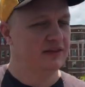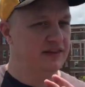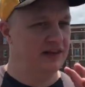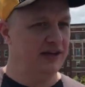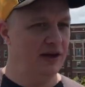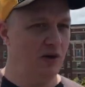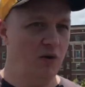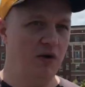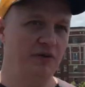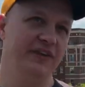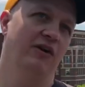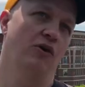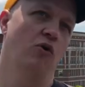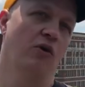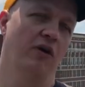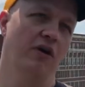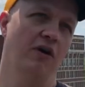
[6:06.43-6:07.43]
Theo on
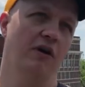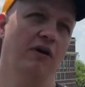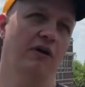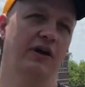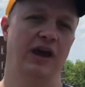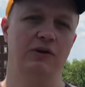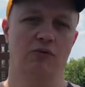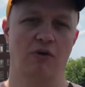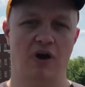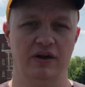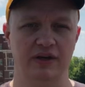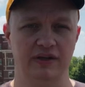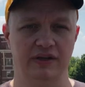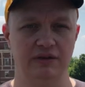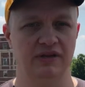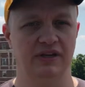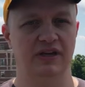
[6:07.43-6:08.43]
that
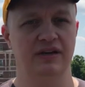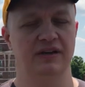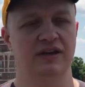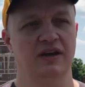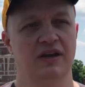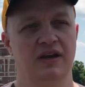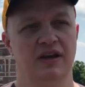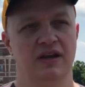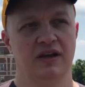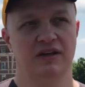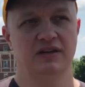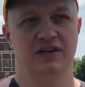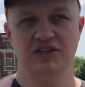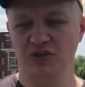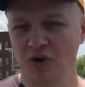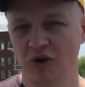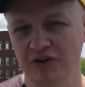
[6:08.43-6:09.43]
hurricanrana you did,
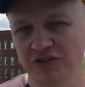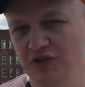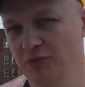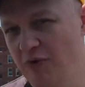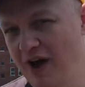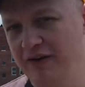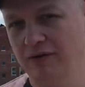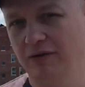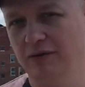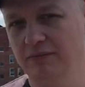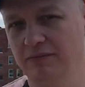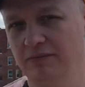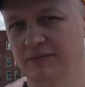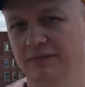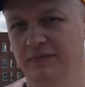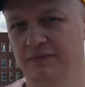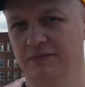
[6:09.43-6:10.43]
did you hurt your right
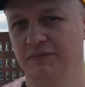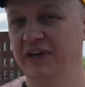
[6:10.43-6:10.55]
arm?